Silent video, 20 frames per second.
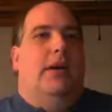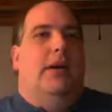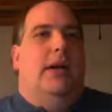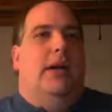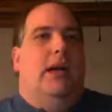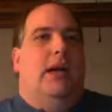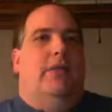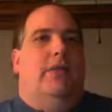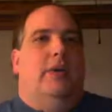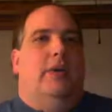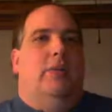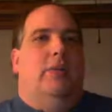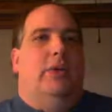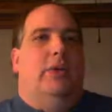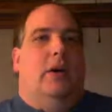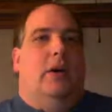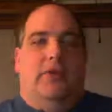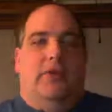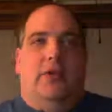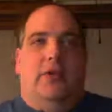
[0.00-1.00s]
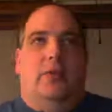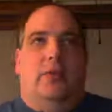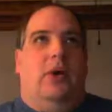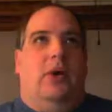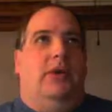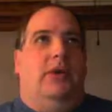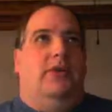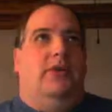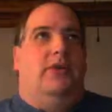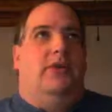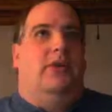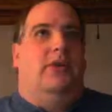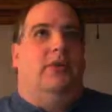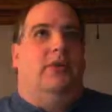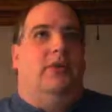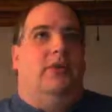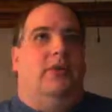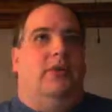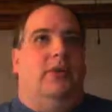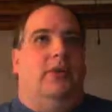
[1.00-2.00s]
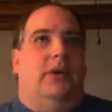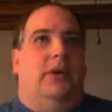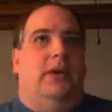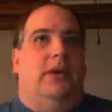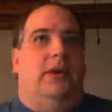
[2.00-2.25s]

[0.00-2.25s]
And then we also want to,